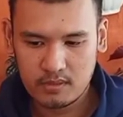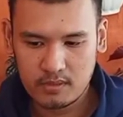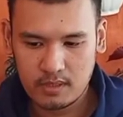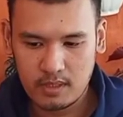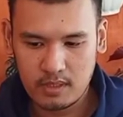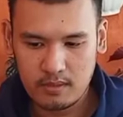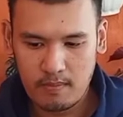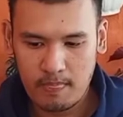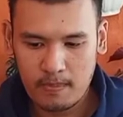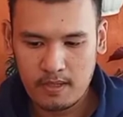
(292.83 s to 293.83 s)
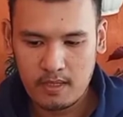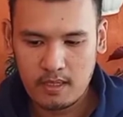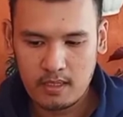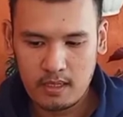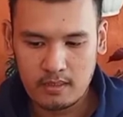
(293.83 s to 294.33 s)
okay,
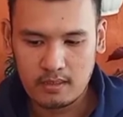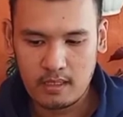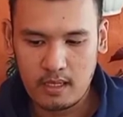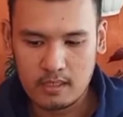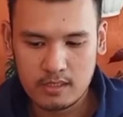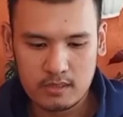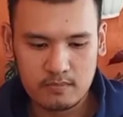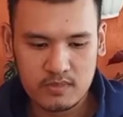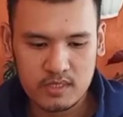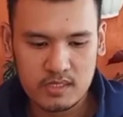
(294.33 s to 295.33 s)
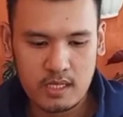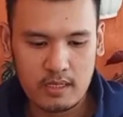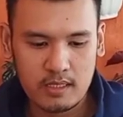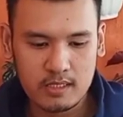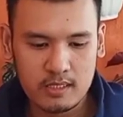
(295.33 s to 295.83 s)
and then the last,
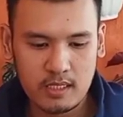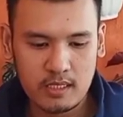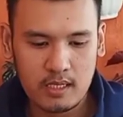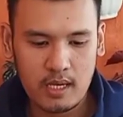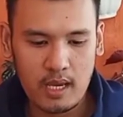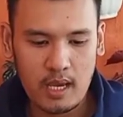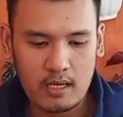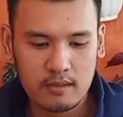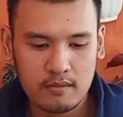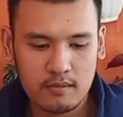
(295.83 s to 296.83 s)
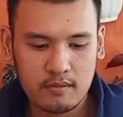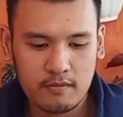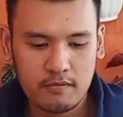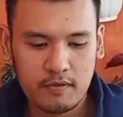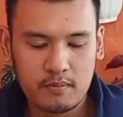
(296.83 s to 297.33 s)
stylistic and
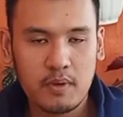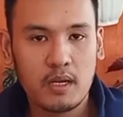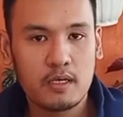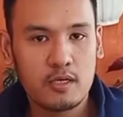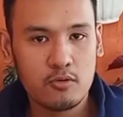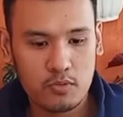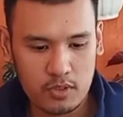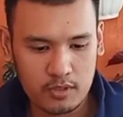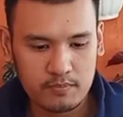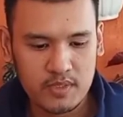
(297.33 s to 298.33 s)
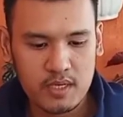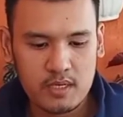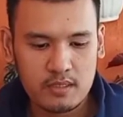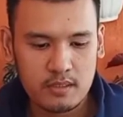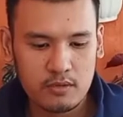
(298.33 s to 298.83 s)
verbal humor.
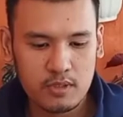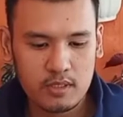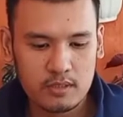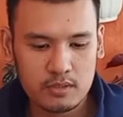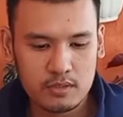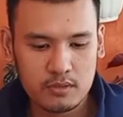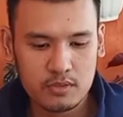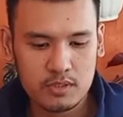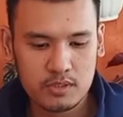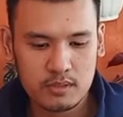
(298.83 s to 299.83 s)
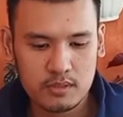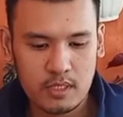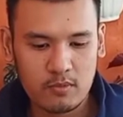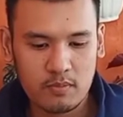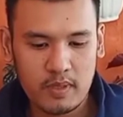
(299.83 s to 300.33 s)
The unit introduces
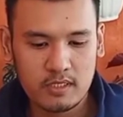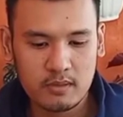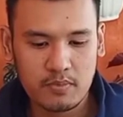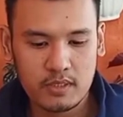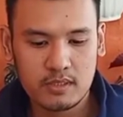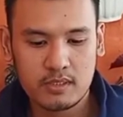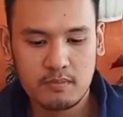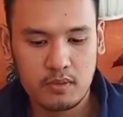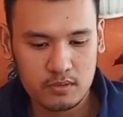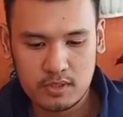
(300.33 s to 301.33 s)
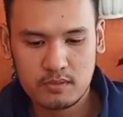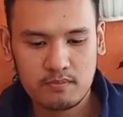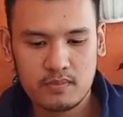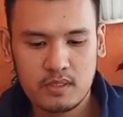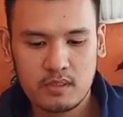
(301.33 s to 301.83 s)
some of the basic principles.
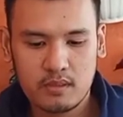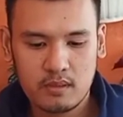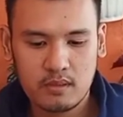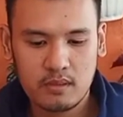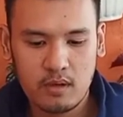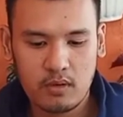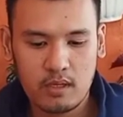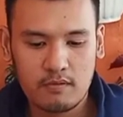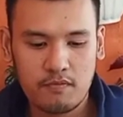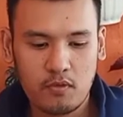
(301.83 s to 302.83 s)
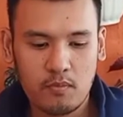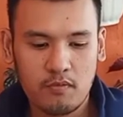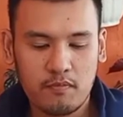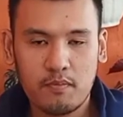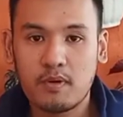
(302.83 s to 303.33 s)
One other form of
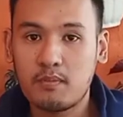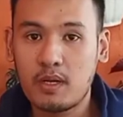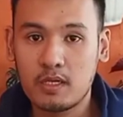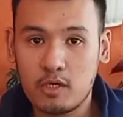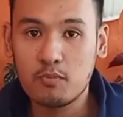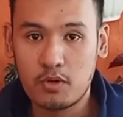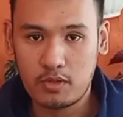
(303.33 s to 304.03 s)
verbal humor,